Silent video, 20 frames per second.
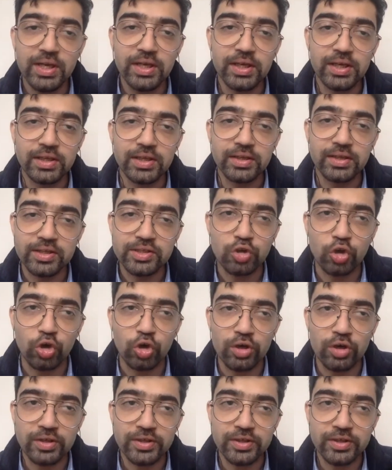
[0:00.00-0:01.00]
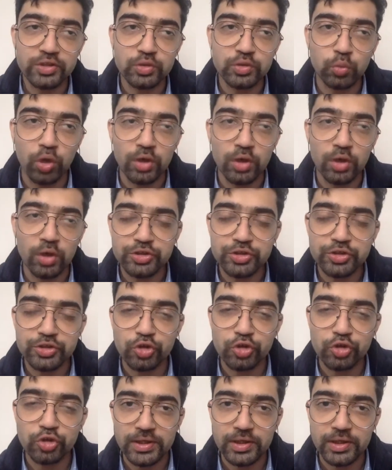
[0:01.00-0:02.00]
In this context, what is your
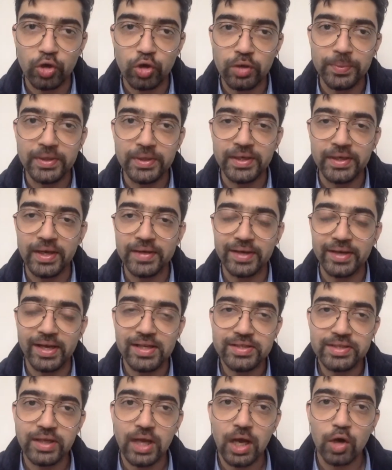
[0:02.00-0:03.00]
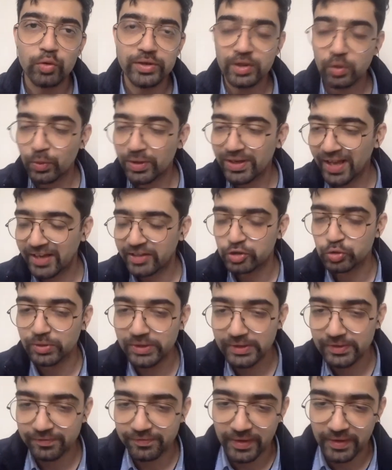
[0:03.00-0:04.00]
take on media trials, and how can one
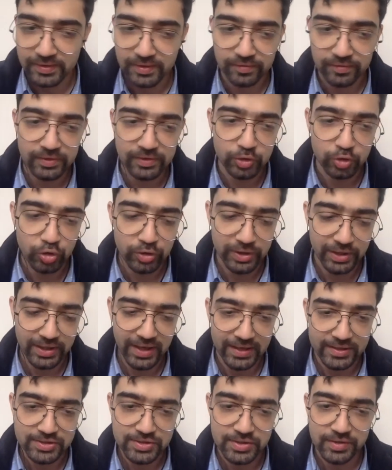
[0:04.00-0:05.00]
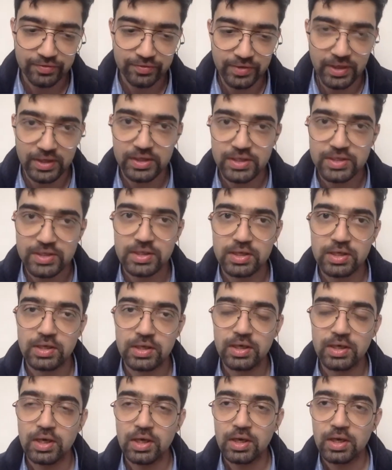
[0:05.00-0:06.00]
actually effectively, you know, take action if there is a,